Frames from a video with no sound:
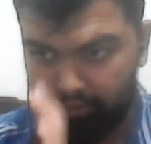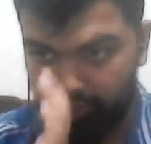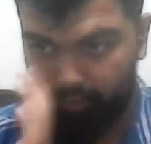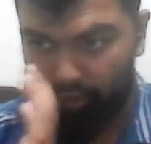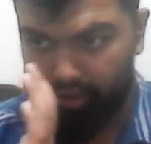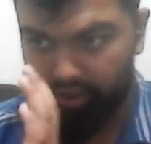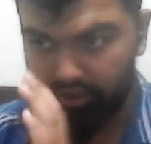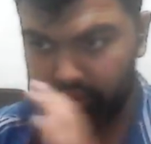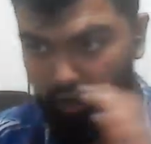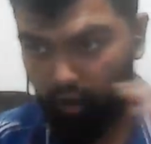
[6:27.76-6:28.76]
The point
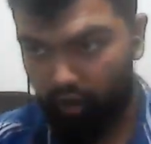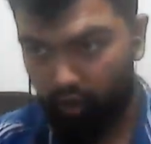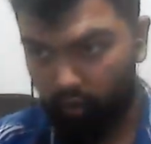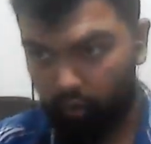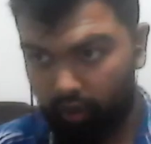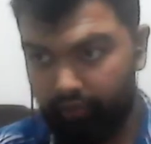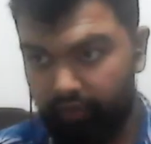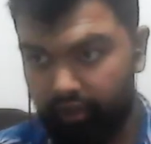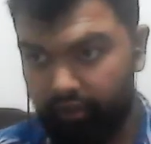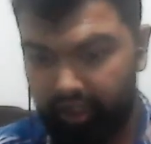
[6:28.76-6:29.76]
is that
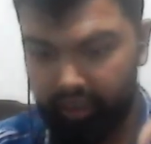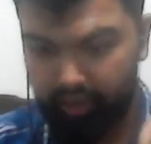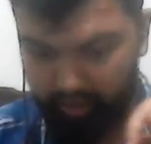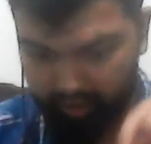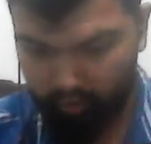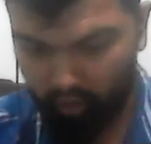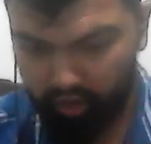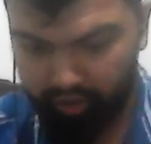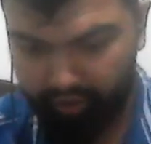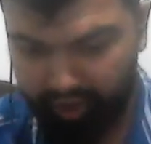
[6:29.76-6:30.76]

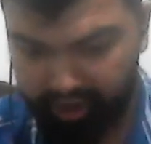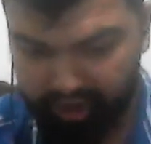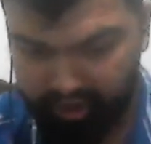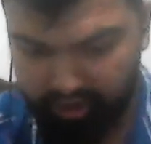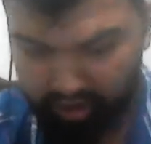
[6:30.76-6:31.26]
all creations